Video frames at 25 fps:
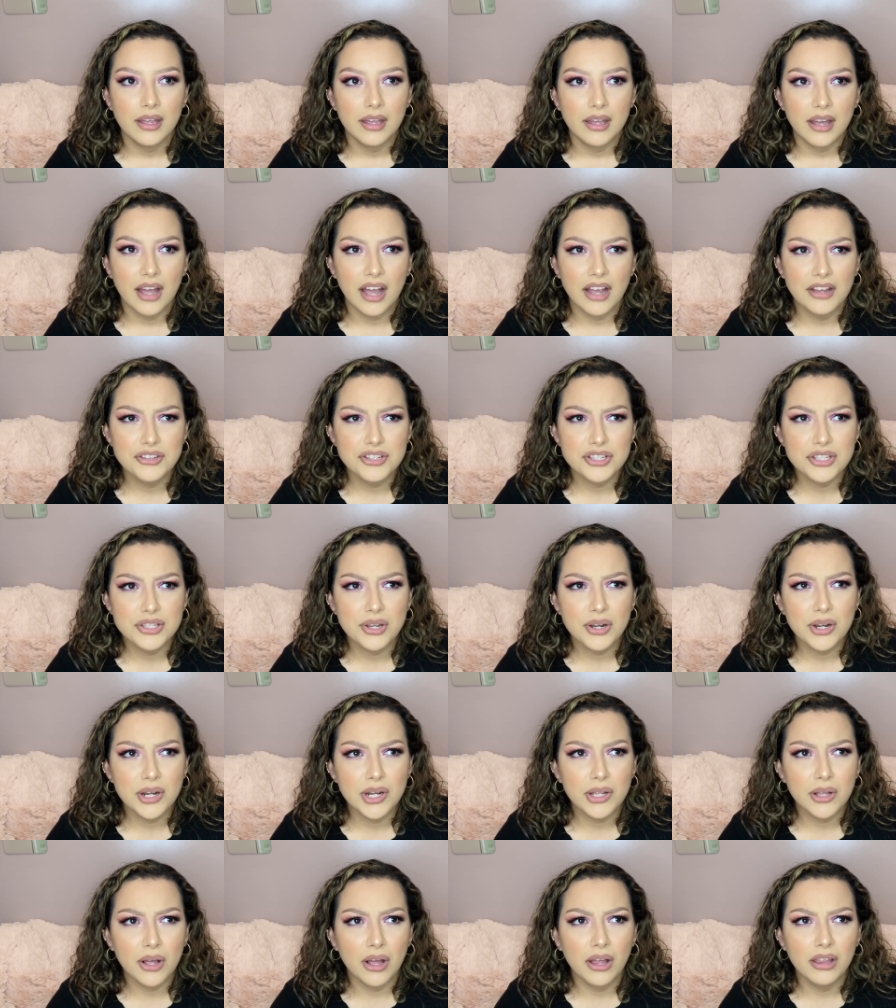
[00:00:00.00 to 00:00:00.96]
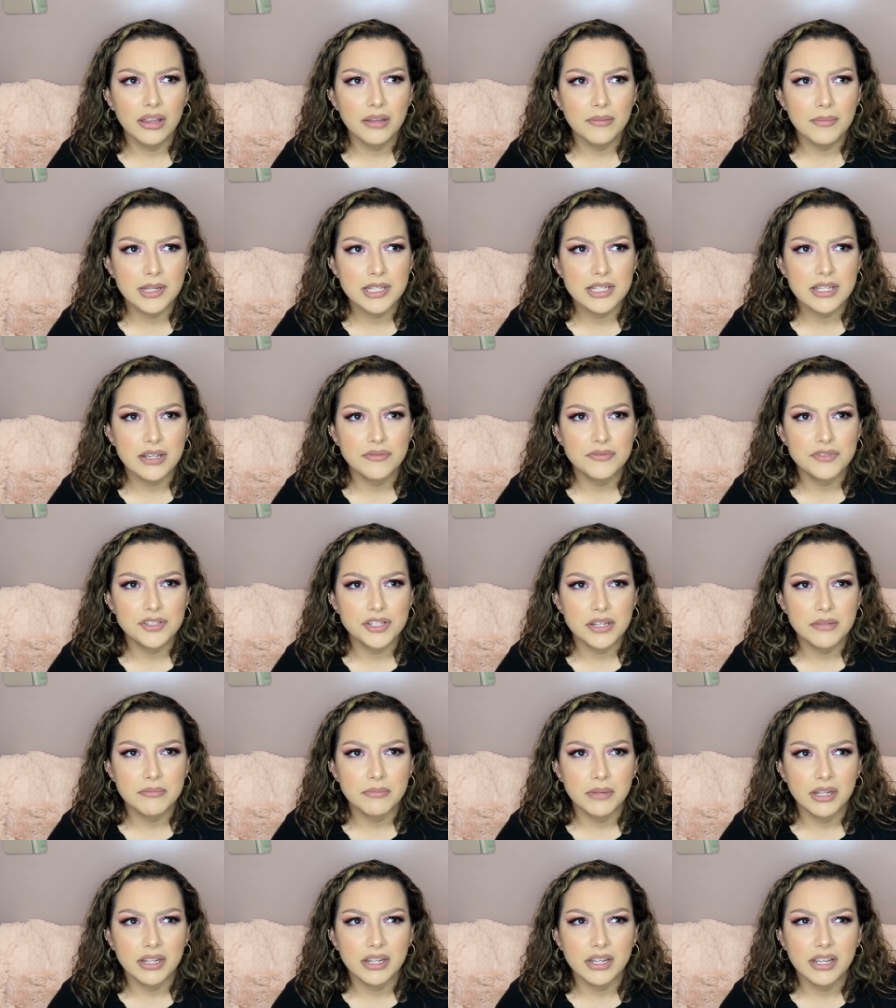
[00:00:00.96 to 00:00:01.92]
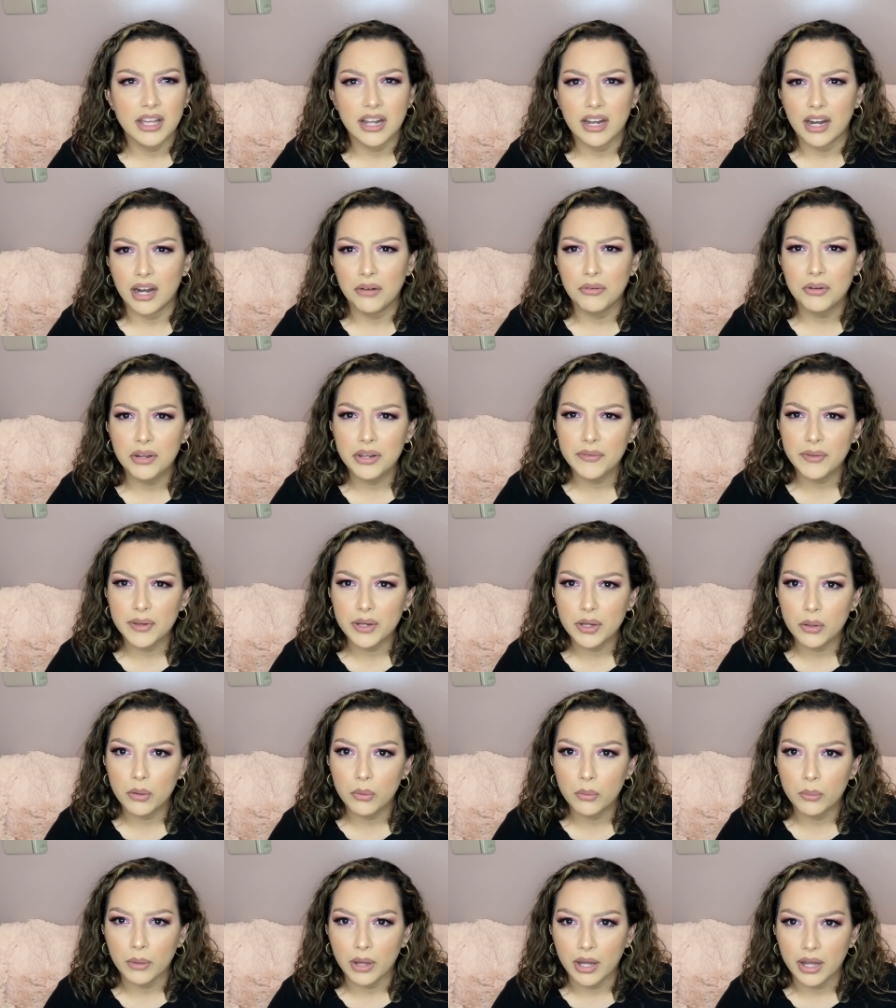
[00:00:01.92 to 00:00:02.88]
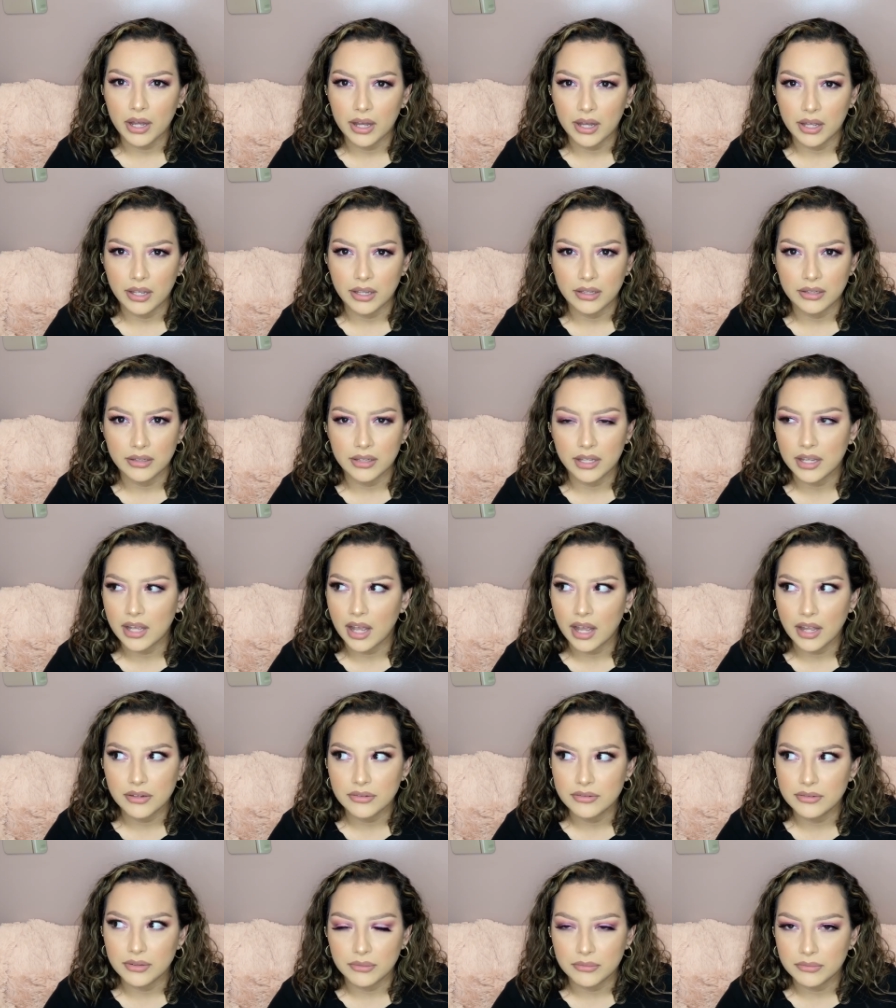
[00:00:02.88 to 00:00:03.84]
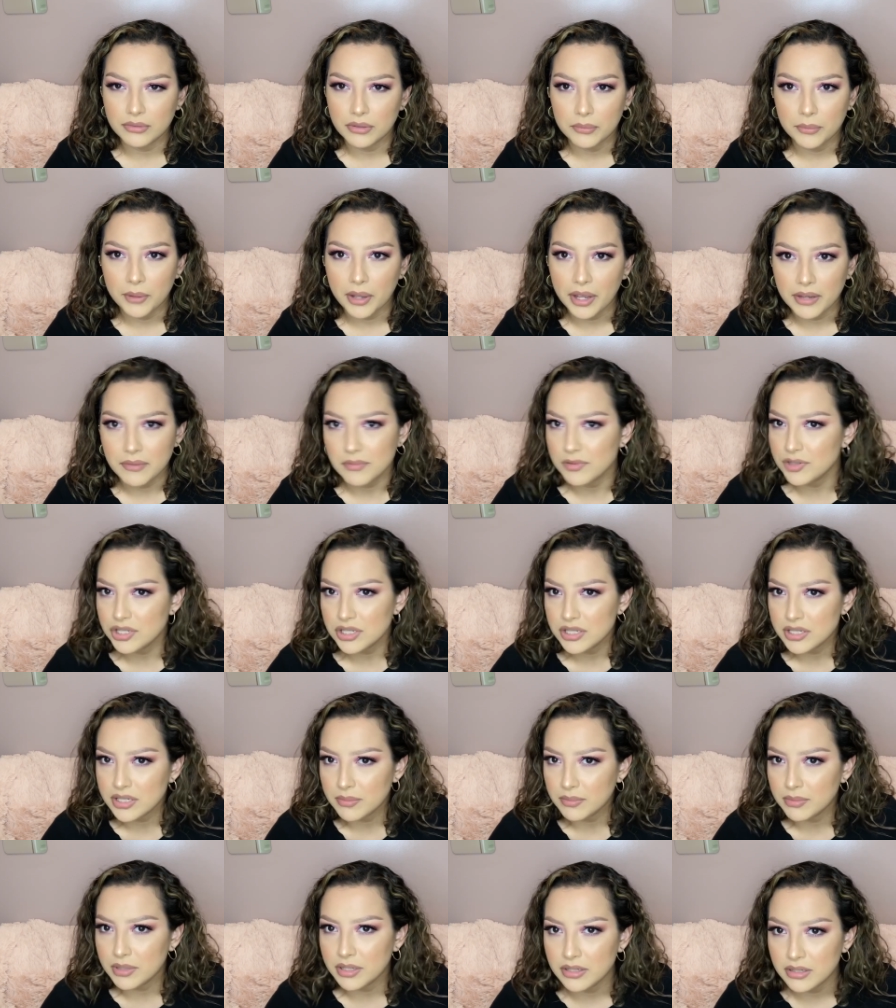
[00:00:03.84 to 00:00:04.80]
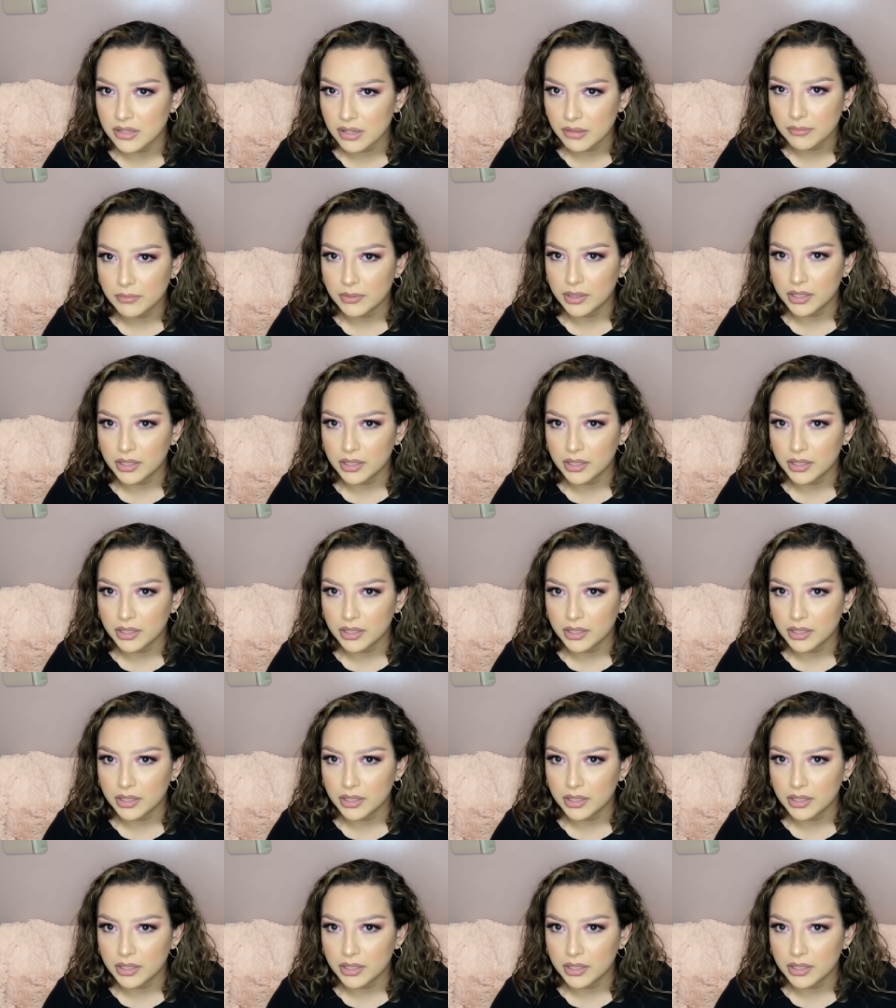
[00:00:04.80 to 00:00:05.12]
I just started calling myself J Money, and I don't even know why. Like I don't know why. It was just something dumb.